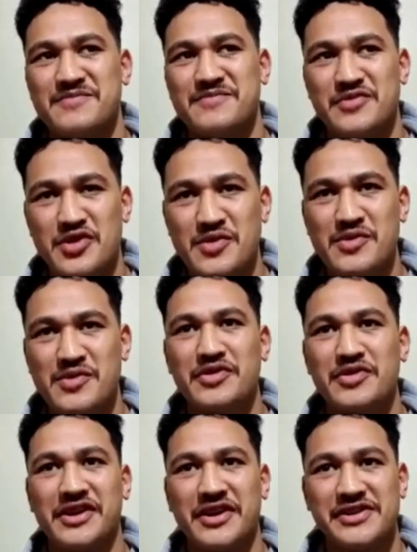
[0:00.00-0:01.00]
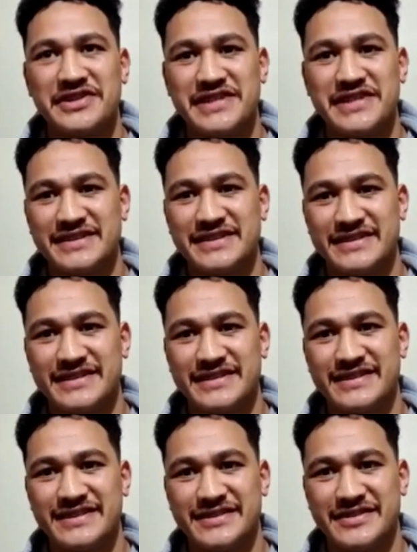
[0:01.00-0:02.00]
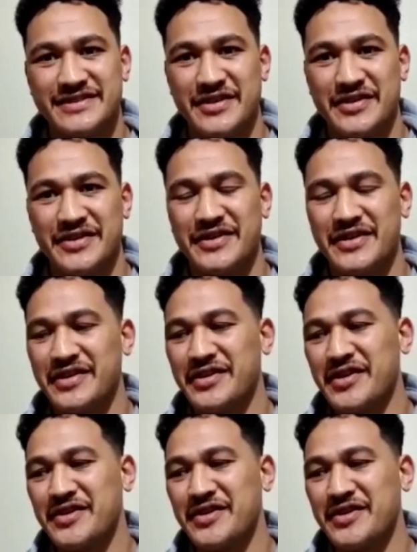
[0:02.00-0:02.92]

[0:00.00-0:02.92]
normal negotiations. So you don't